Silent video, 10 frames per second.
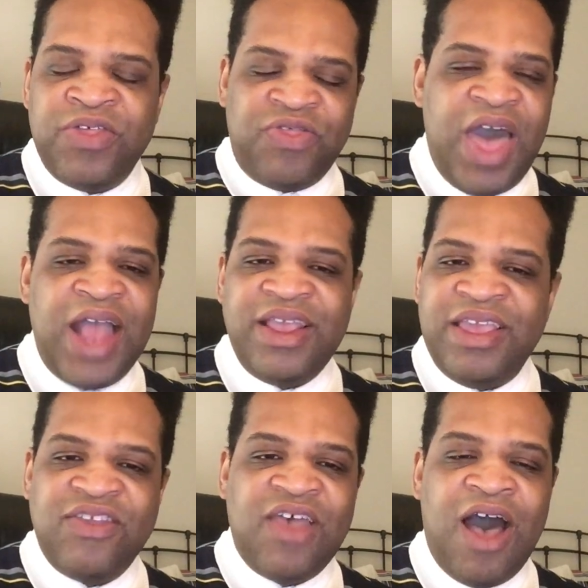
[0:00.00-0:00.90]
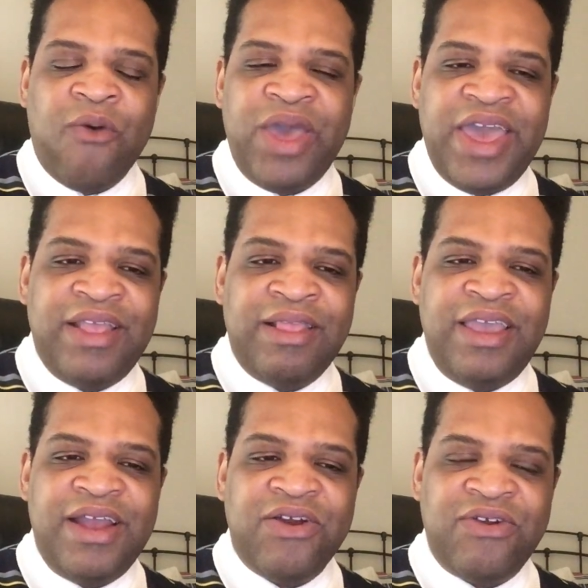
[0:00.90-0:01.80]
That is how a
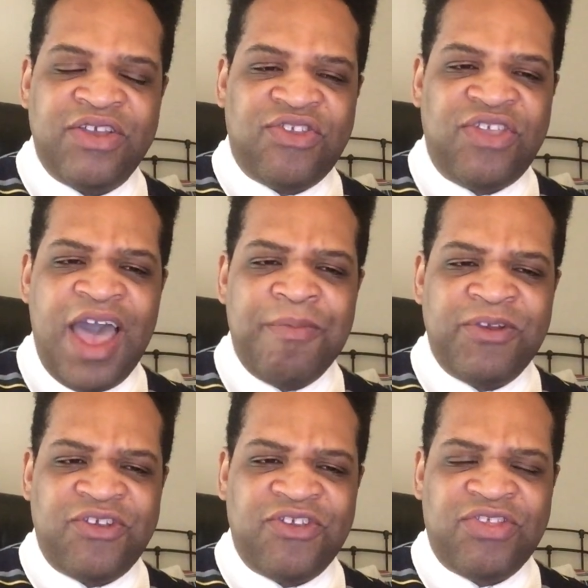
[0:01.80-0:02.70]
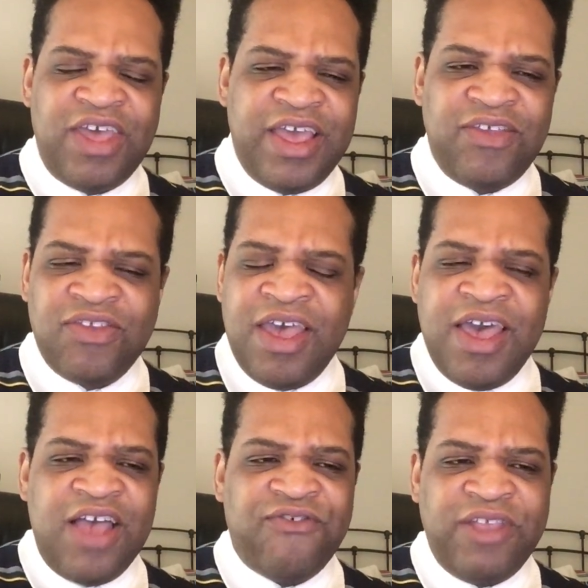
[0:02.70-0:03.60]
leader establishes things
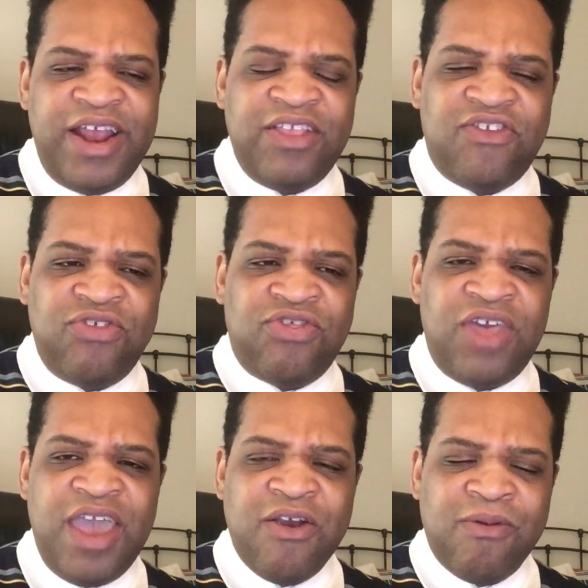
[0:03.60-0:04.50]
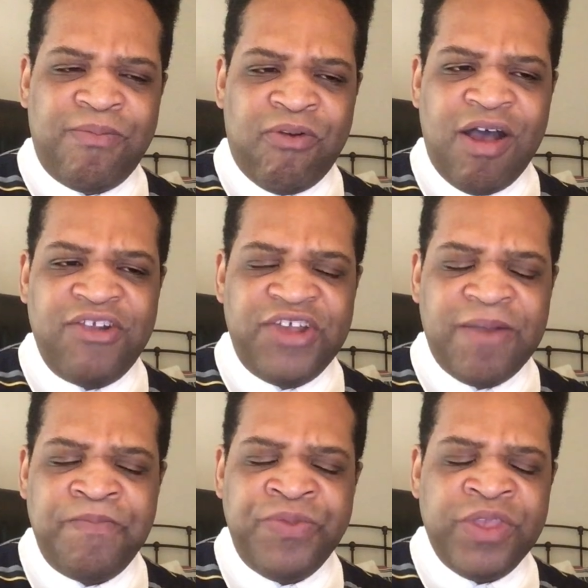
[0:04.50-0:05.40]
as related to their project.